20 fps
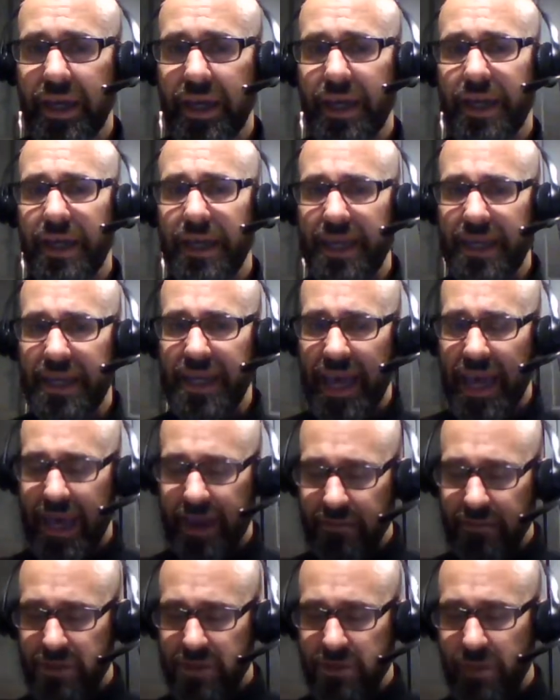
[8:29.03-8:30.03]
He
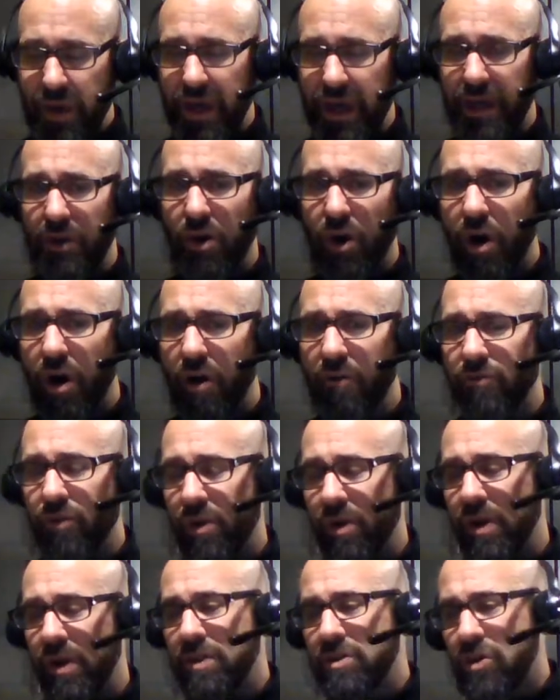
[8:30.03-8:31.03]
came to make an
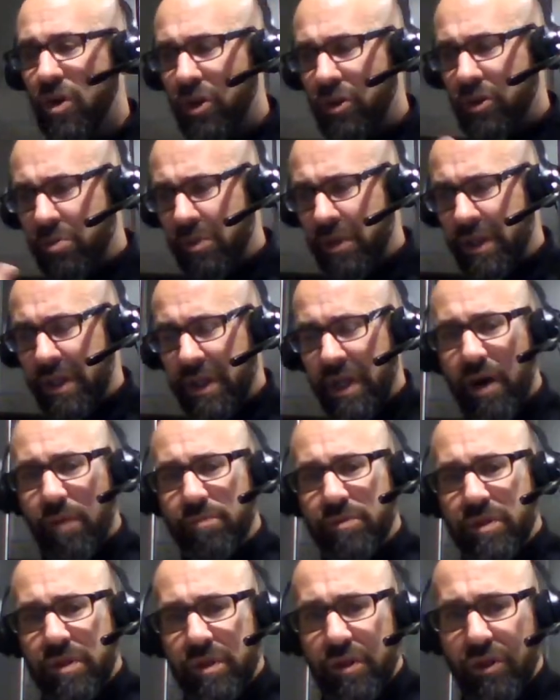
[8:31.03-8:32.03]
offer, and it's ultimately
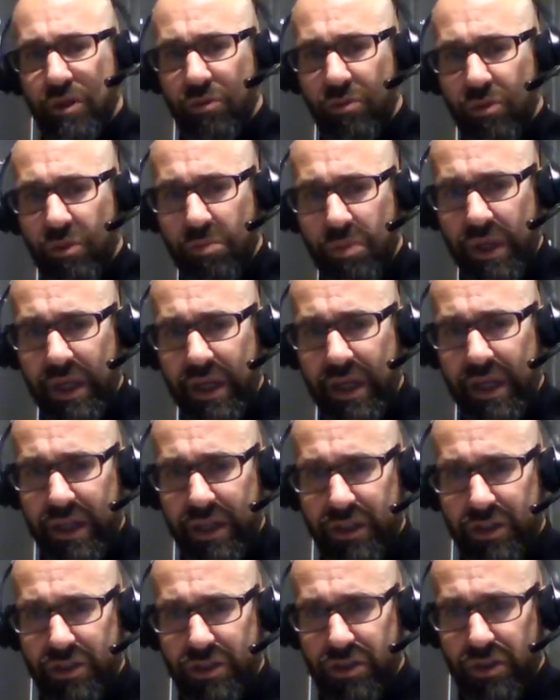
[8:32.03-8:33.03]
up to the human
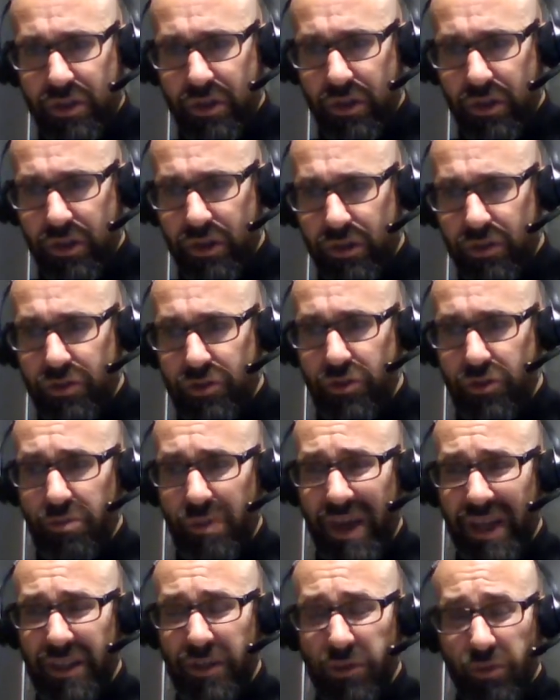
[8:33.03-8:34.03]
beings to
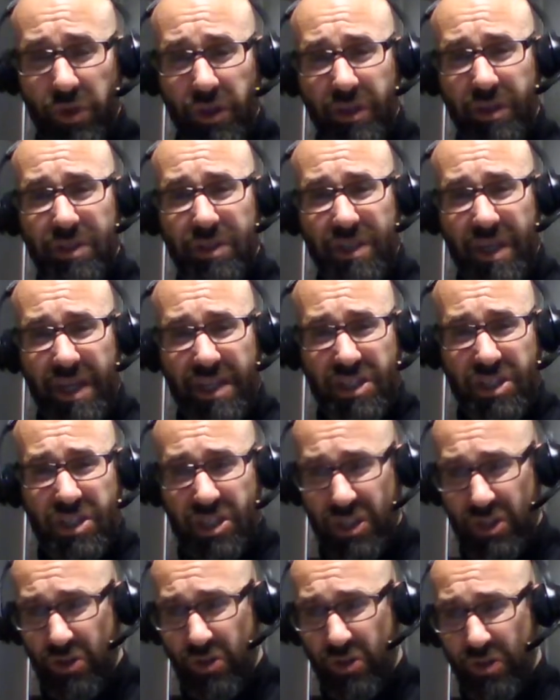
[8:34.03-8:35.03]
make the
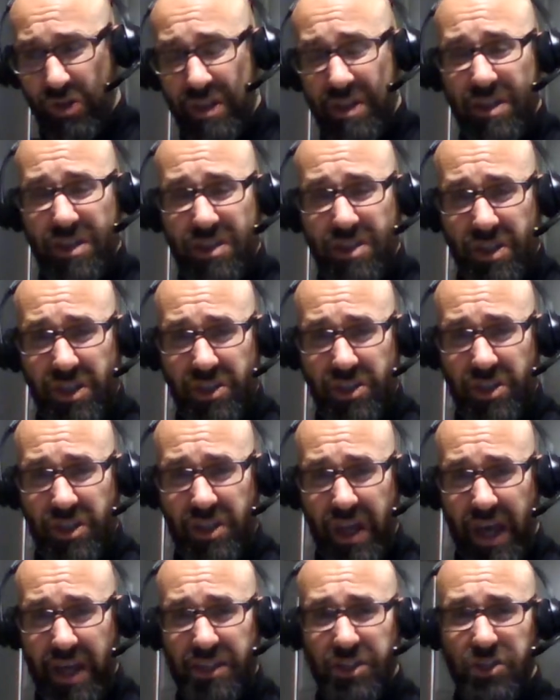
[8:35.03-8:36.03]
realization or the decision
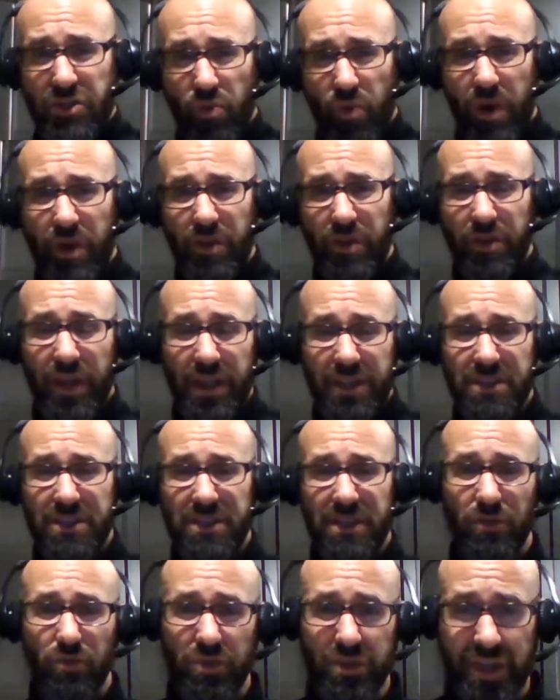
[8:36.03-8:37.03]
as to whether that
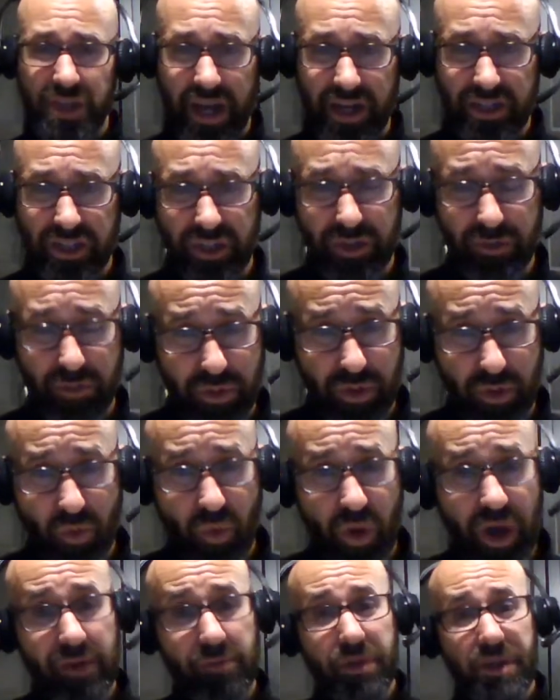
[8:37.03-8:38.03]
sin was actually put
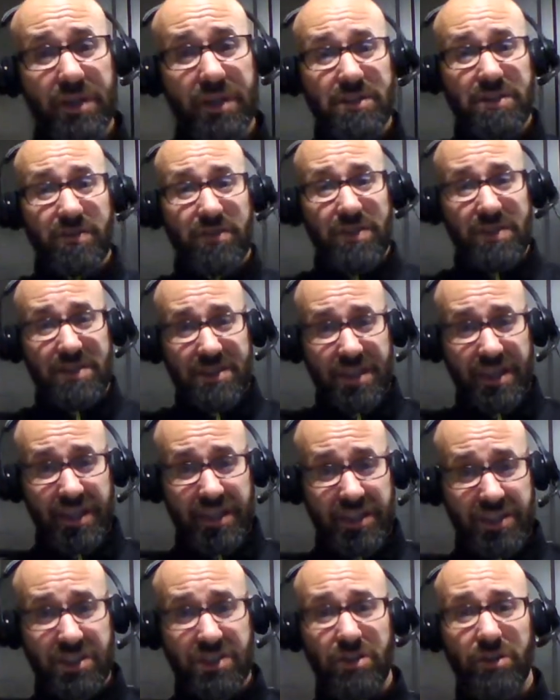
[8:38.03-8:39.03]
away. Because if the sin
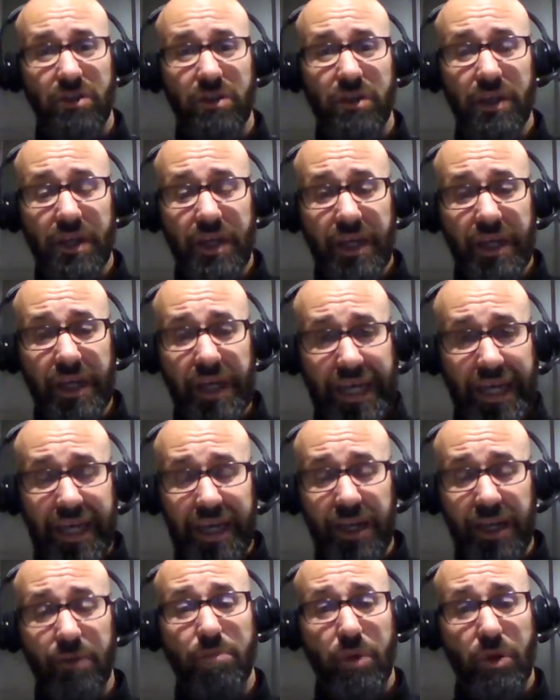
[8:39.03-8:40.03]
is still
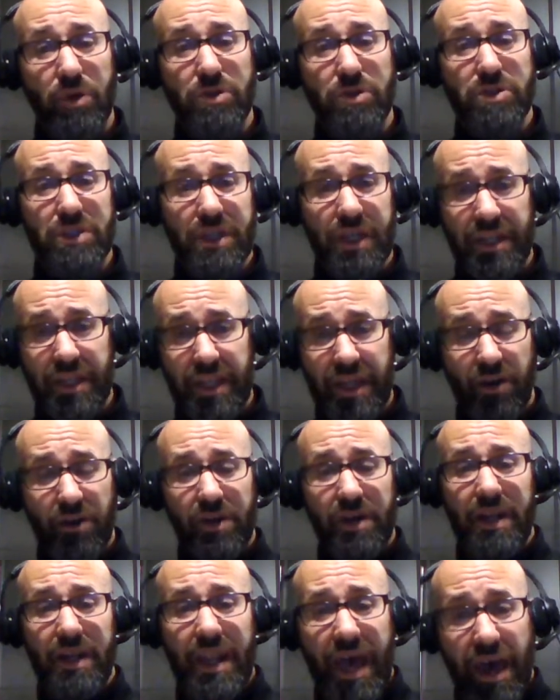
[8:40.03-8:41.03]
in a person and they're
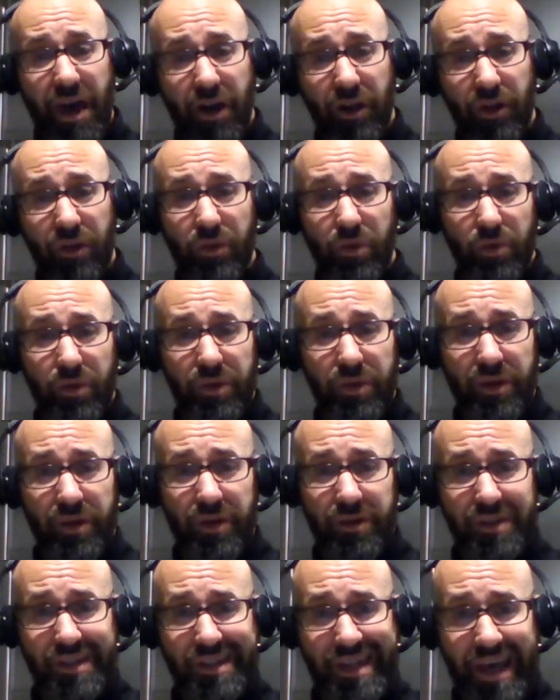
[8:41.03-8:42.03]
in hell or
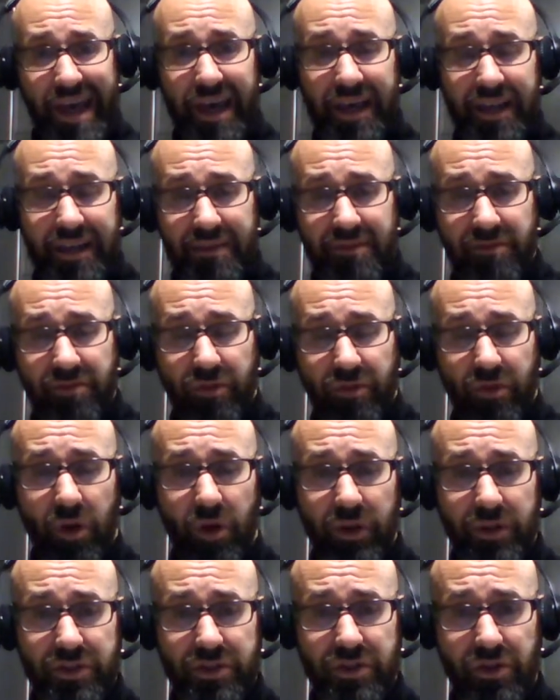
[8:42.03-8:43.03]
they're dead for
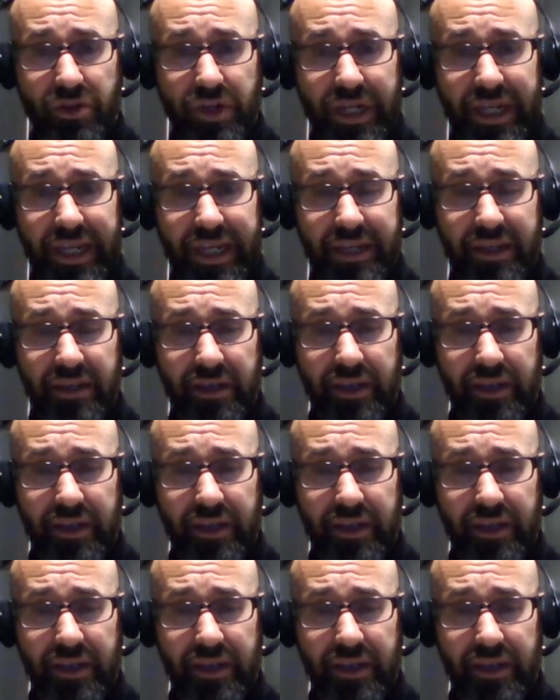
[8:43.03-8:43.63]
all eternity,